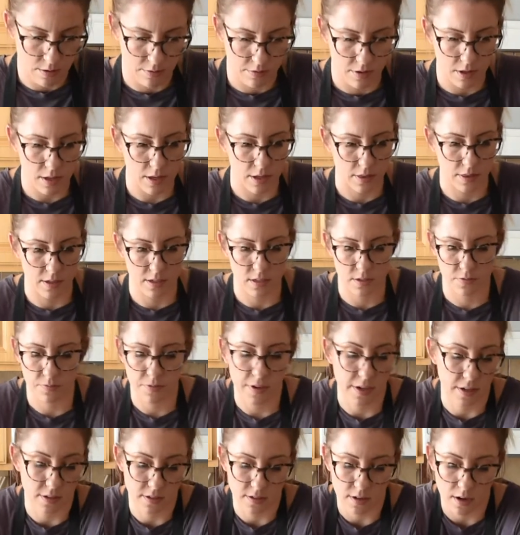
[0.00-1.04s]
feel like these
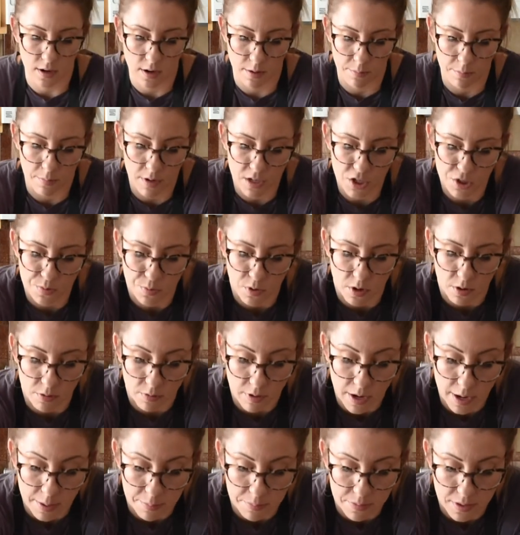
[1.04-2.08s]
figs are much more
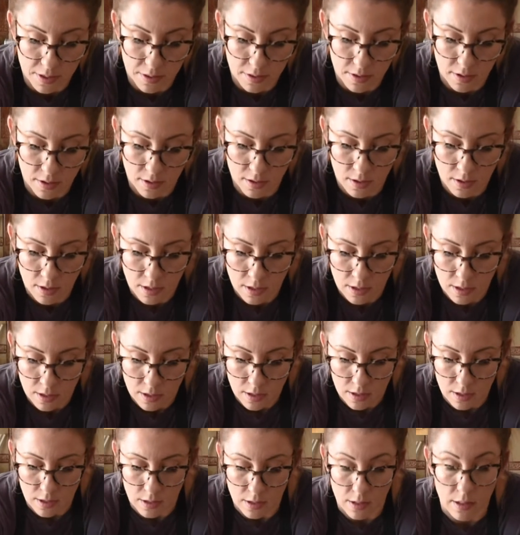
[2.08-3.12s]
ripe than the
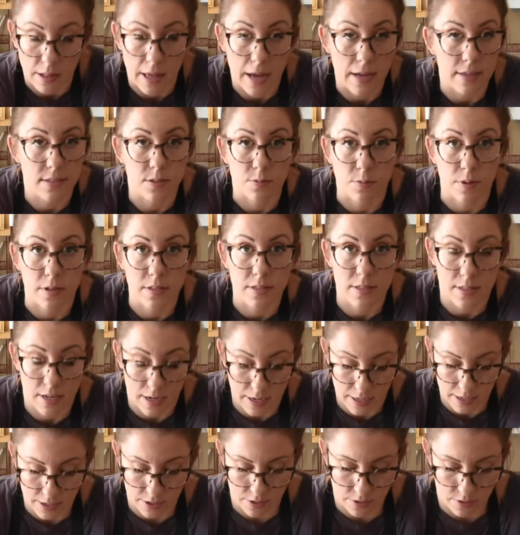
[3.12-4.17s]
last ones that
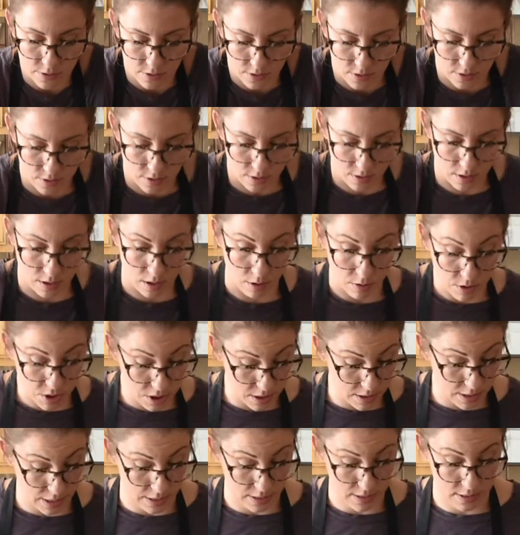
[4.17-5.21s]
I used, which
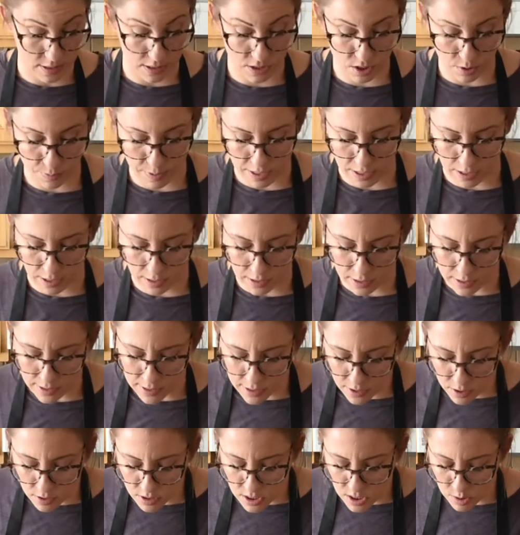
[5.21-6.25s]
is nice. These will be a
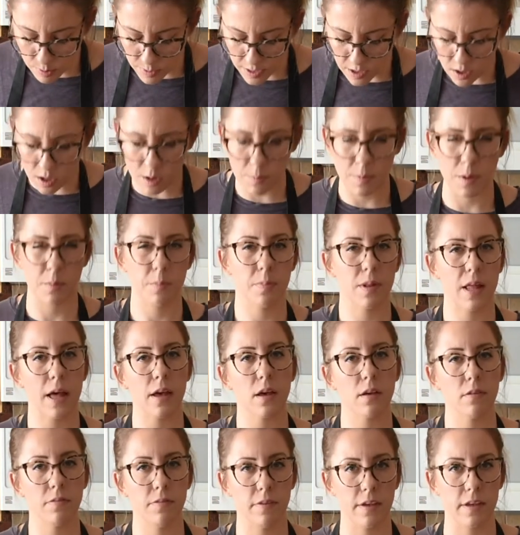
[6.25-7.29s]
little sweeter, but
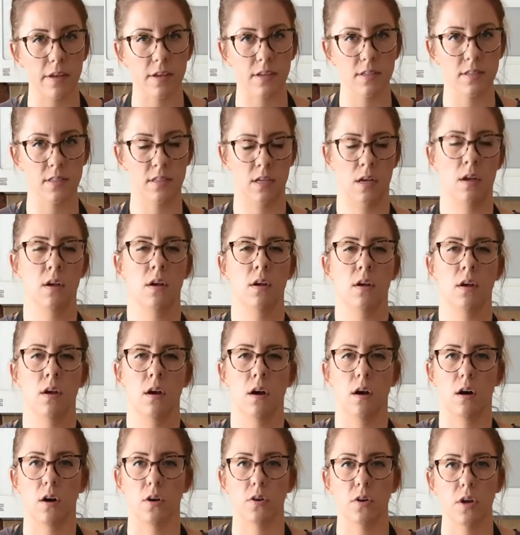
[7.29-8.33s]
black figs
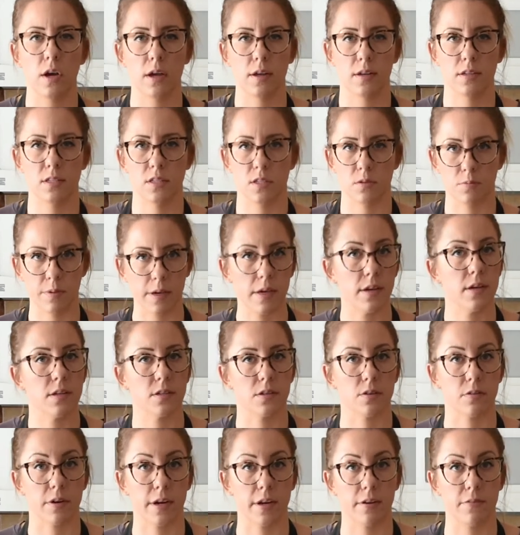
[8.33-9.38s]
are not as sweet as
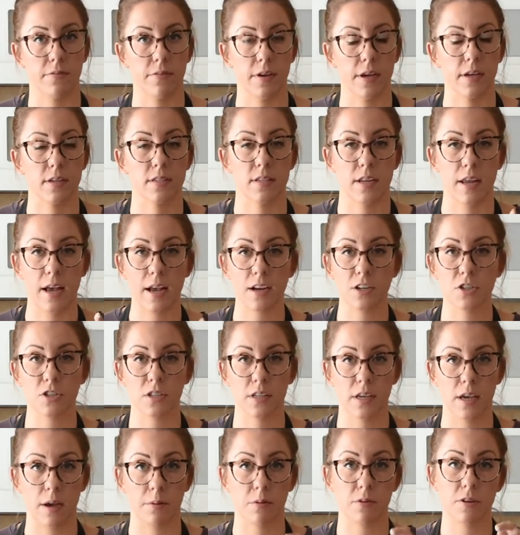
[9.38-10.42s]
green figs. And
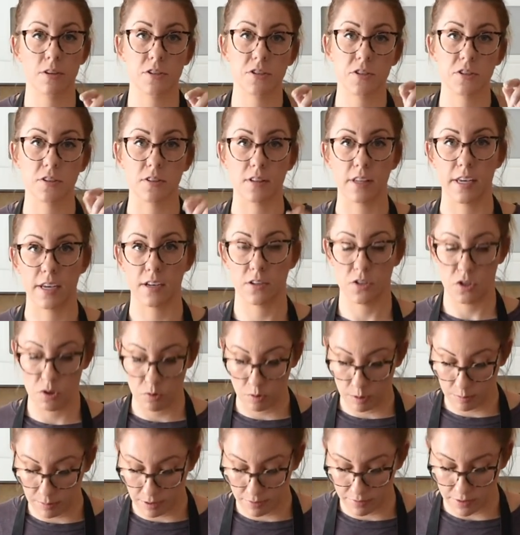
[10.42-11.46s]
actually, I'm going to link to
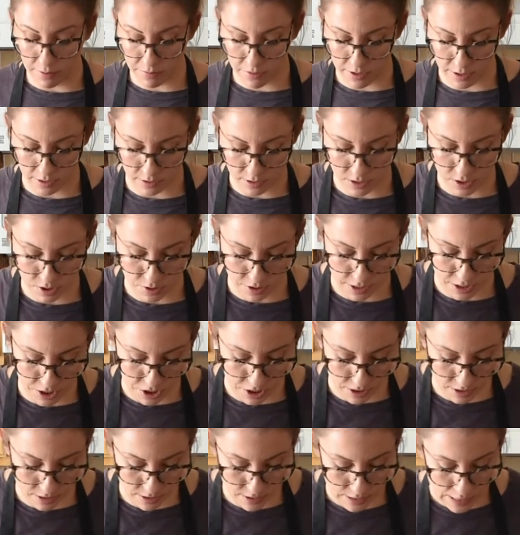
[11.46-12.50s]
one of my favorite
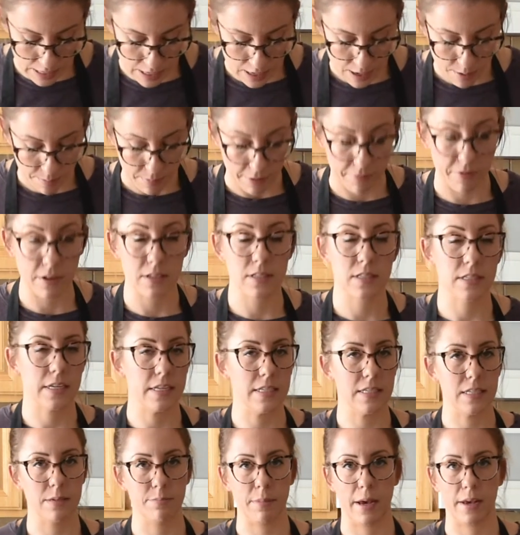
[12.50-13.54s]
illustrations. My friend
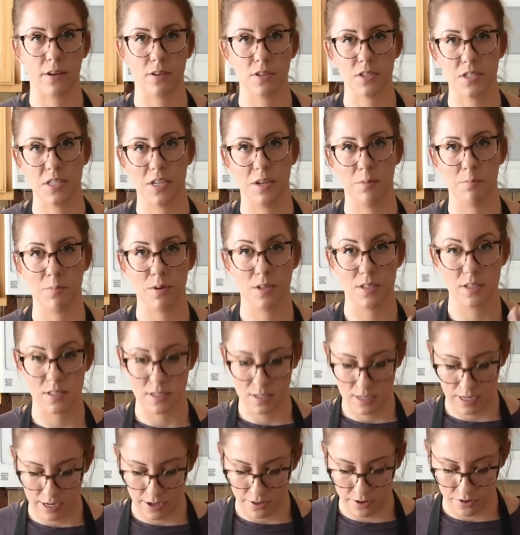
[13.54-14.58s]
Stacy Michelson puts
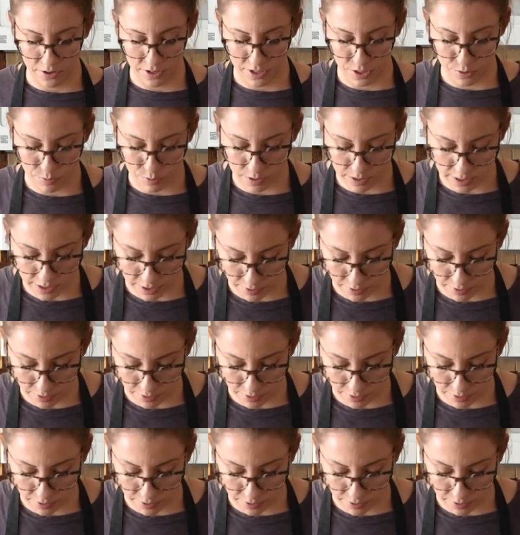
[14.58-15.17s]
together these really